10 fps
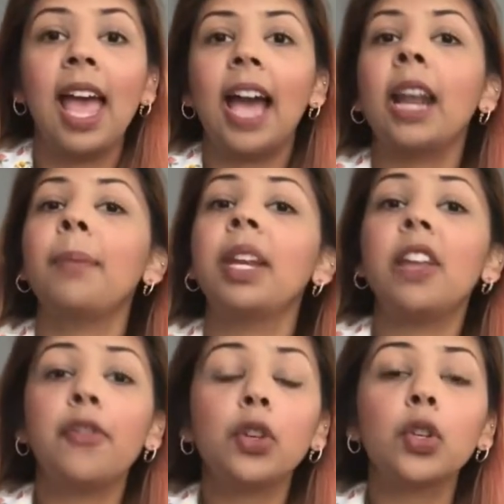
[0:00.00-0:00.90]
And I mean,
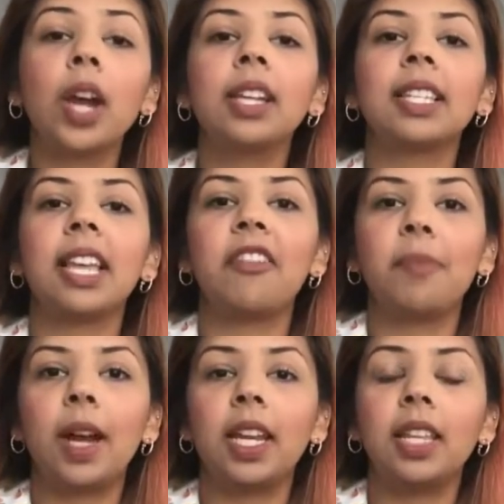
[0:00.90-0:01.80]
if you're trying to save
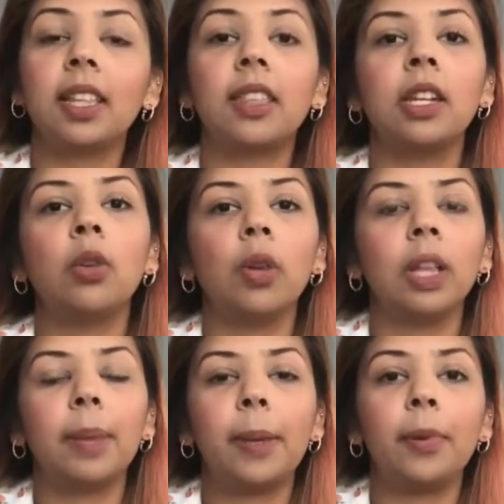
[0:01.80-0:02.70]
money, the thin
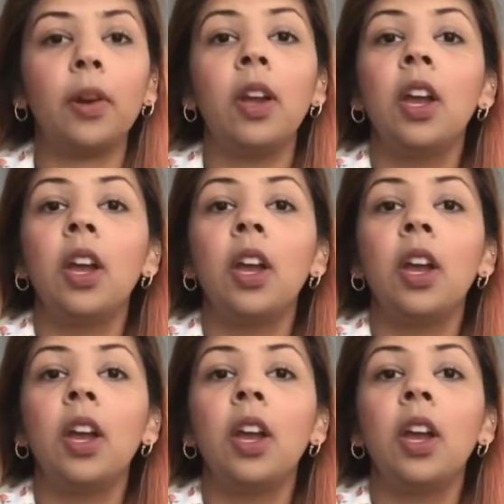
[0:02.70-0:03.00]
toilet paper,